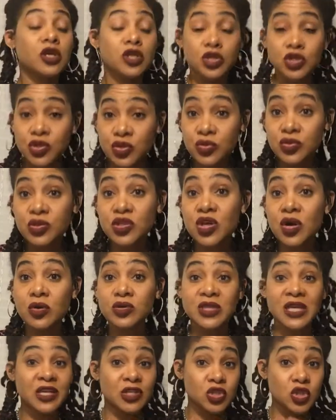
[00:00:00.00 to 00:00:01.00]
Use
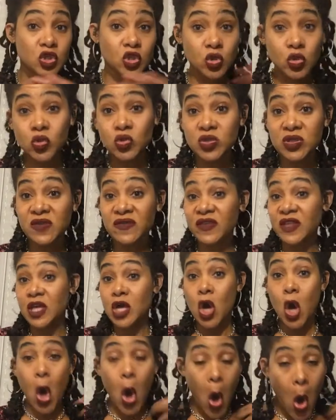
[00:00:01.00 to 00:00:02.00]
those exclusively
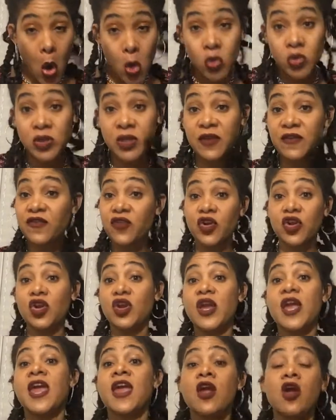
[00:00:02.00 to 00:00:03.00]
only for your
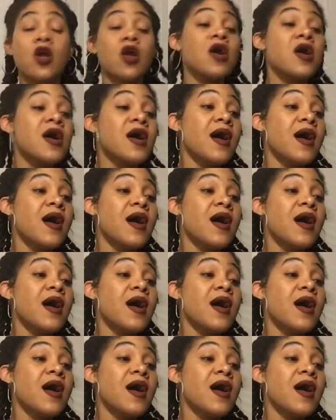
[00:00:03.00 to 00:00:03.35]
hair.